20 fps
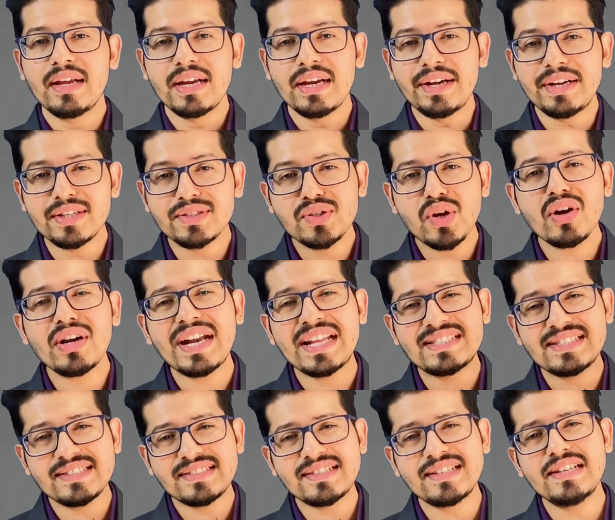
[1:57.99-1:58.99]
It does not
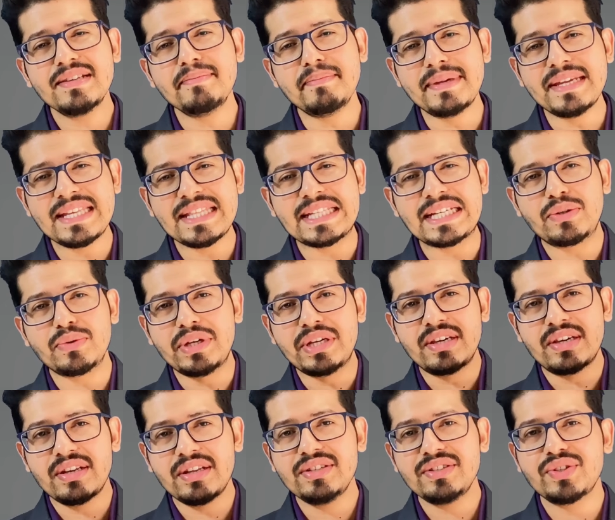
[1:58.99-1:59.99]
necessarily mean that you
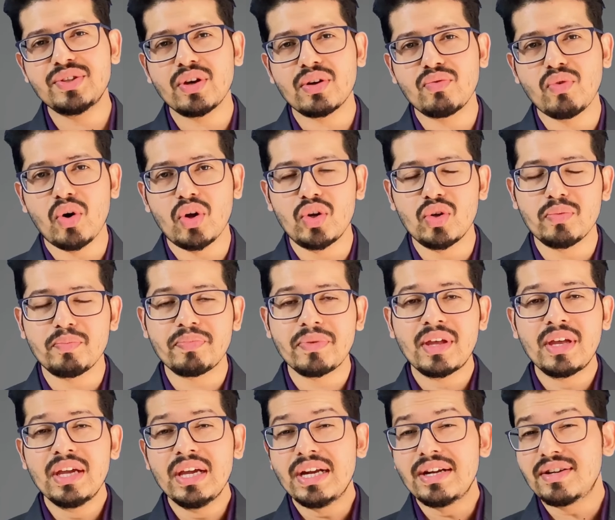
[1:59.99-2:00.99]
increase your volume.
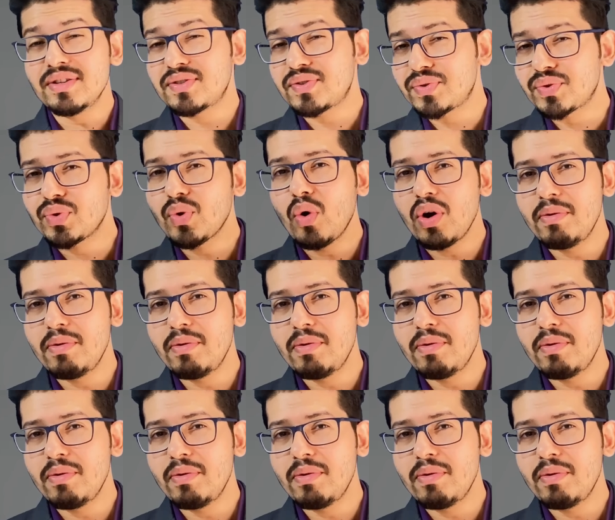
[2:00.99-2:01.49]
It is so